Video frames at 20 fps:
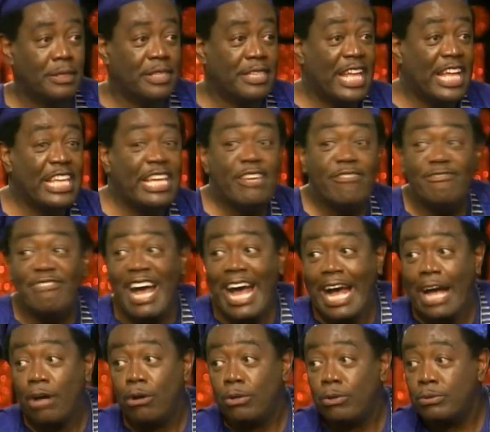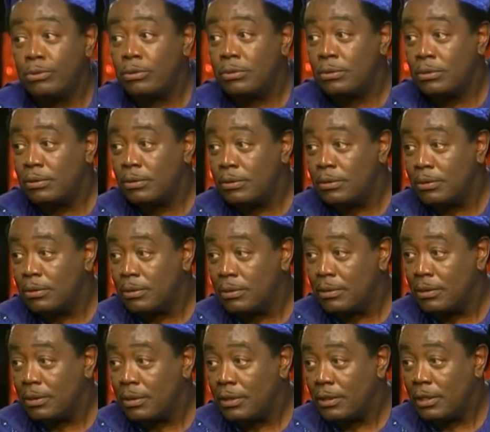that he found
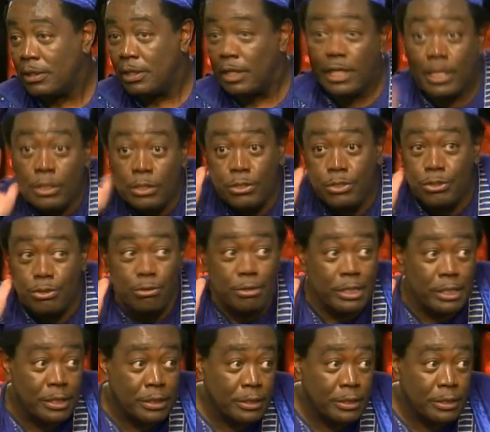in the streets.